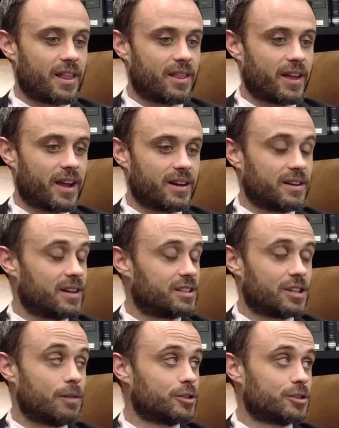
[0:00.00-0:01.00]
then
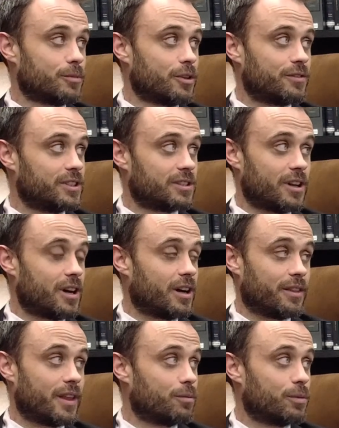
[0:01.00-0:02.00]
it's almost Murphy's
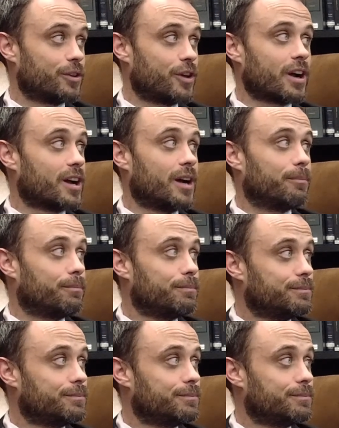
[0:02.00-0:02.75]
Law and they will not come.